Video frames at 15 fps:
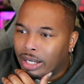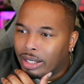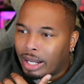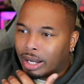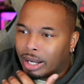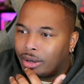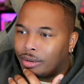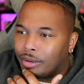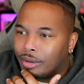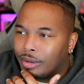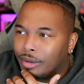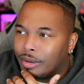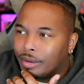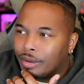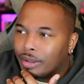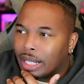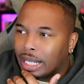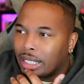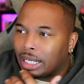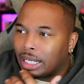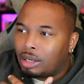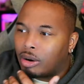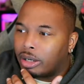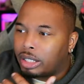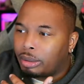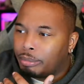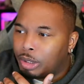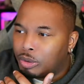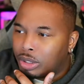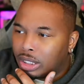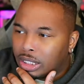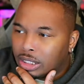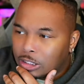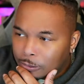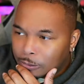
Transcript: now, like in our communities,